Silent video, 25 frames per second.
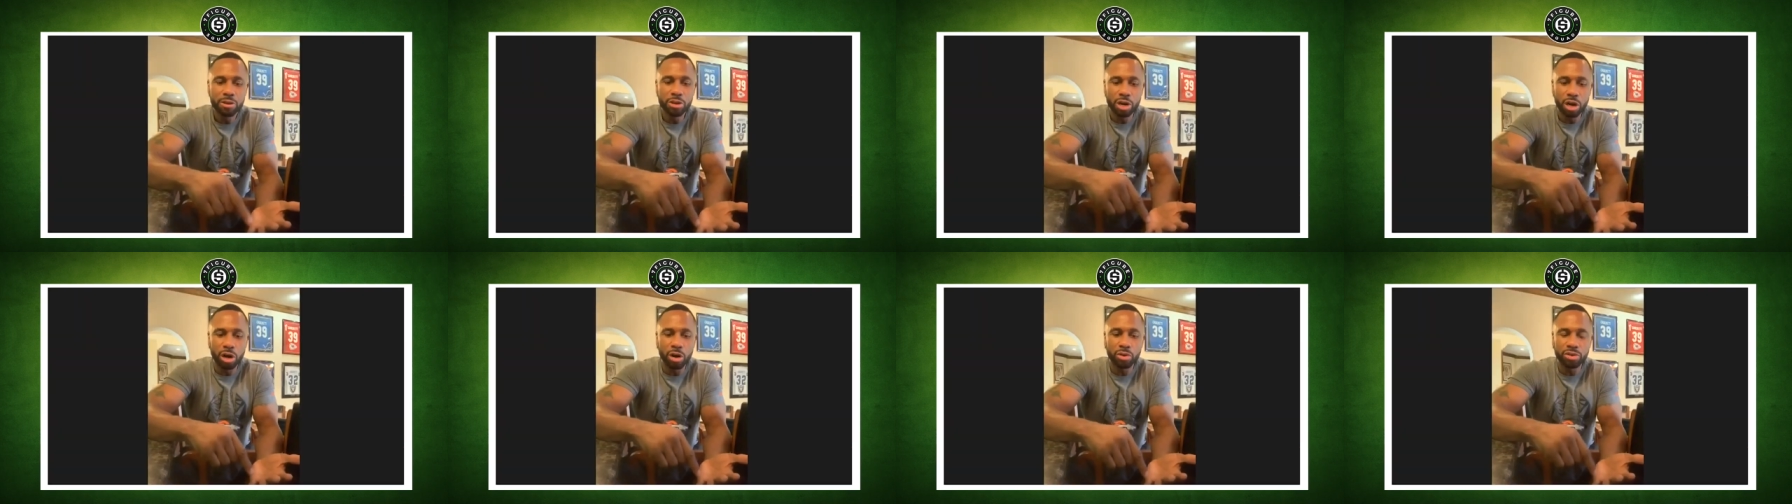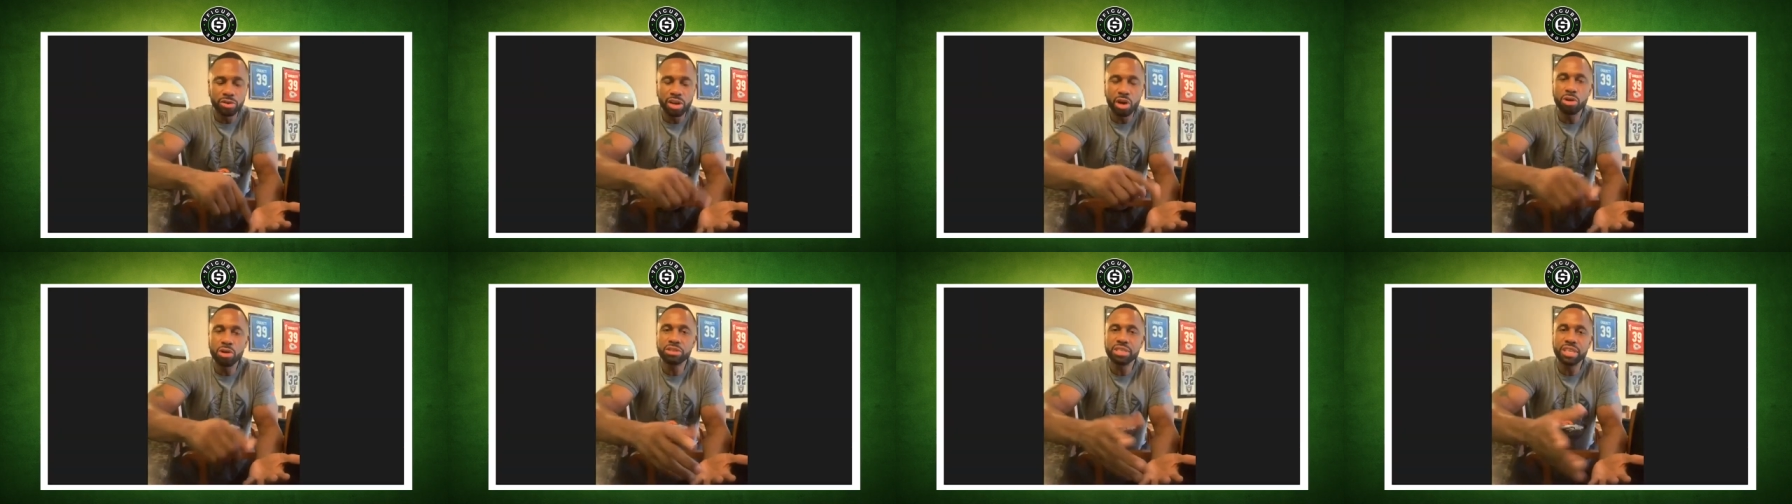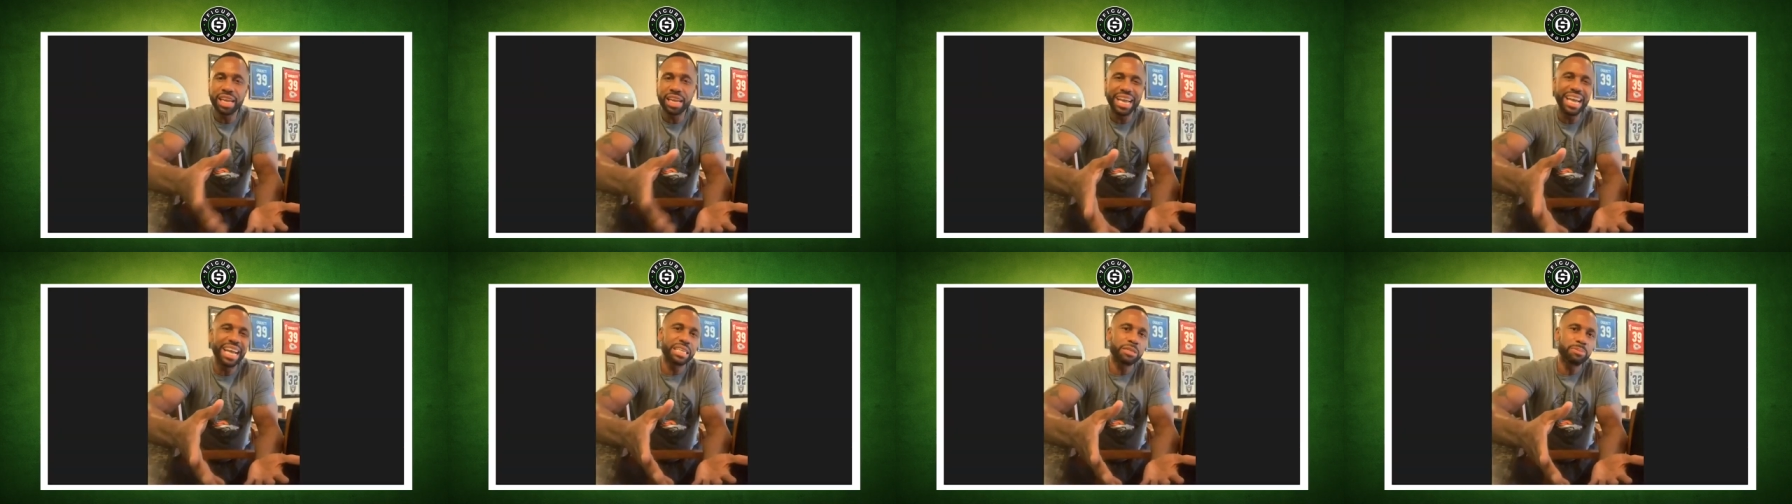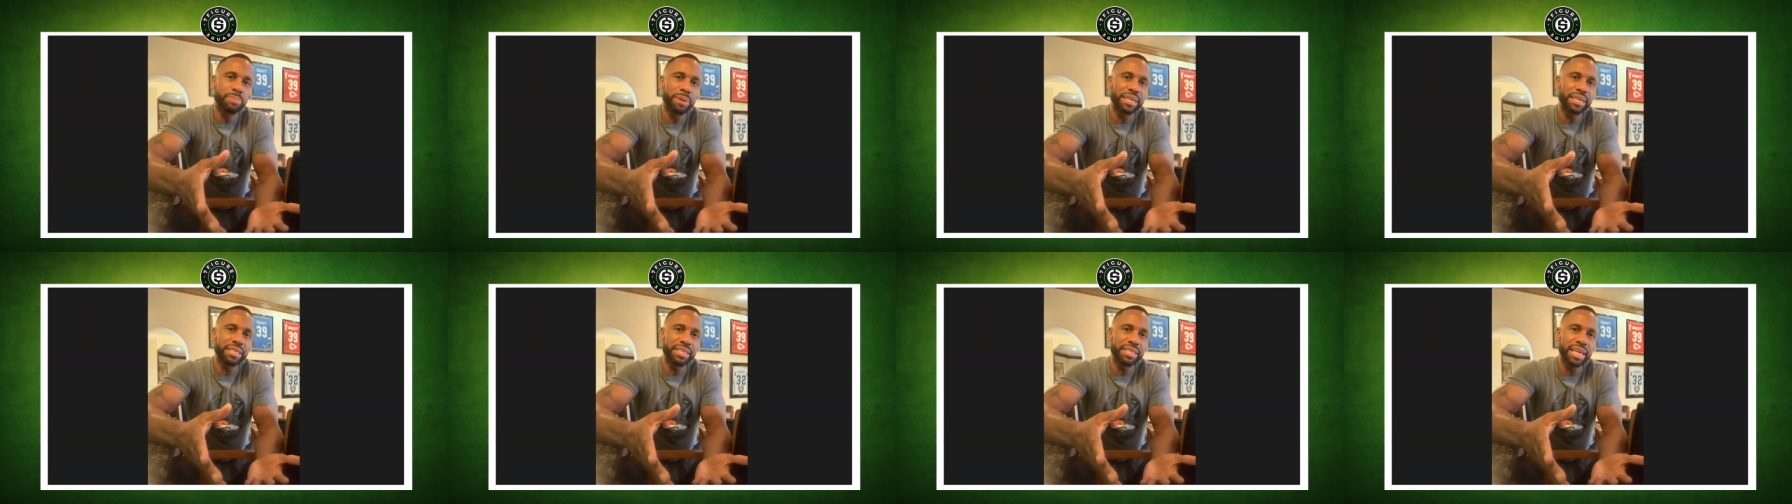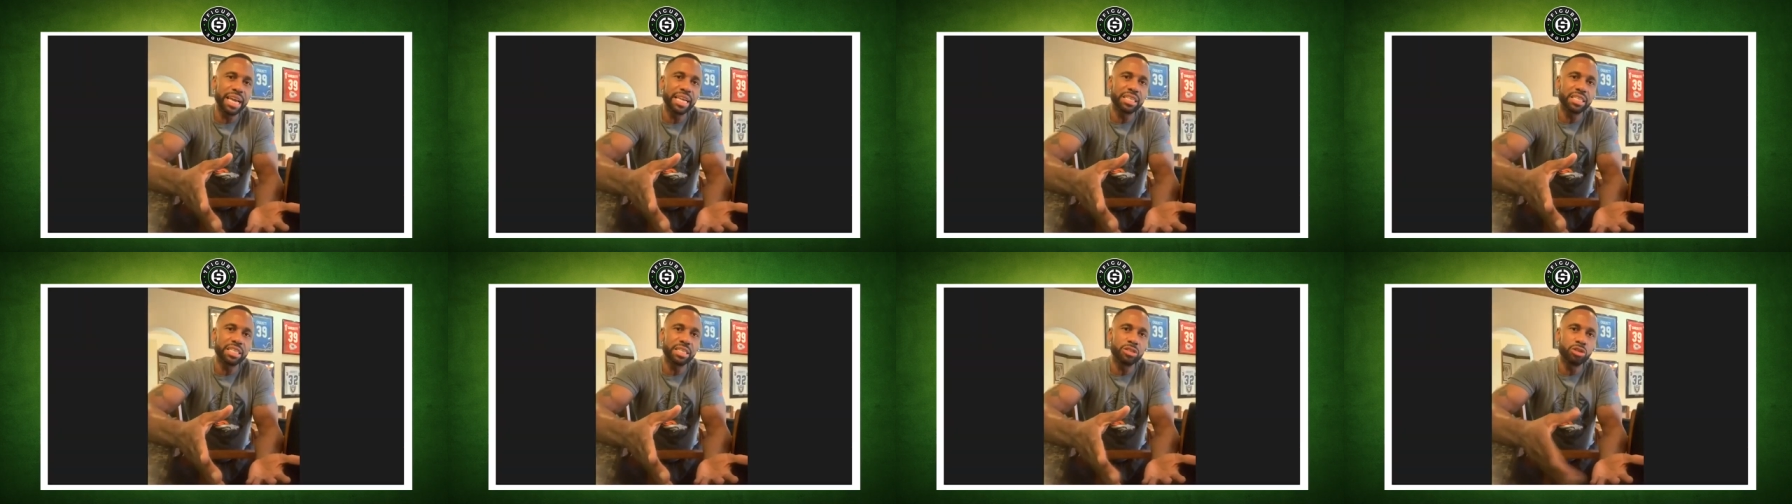you know. Those are the
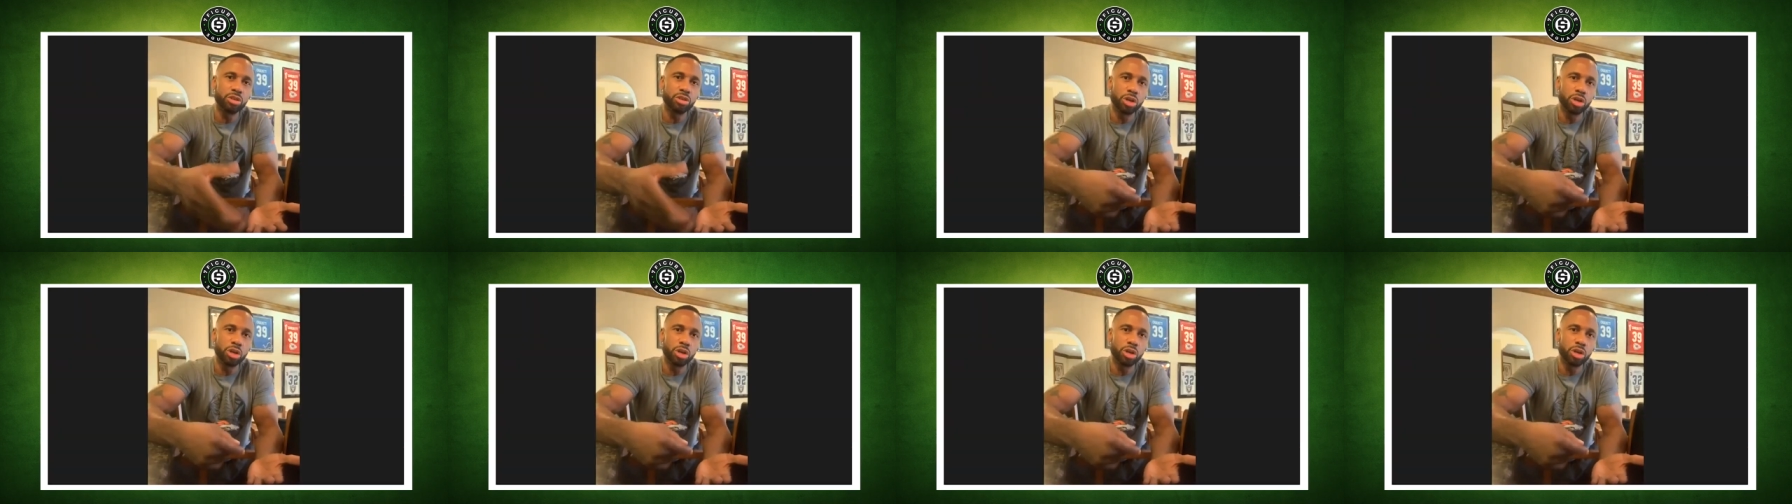expectations.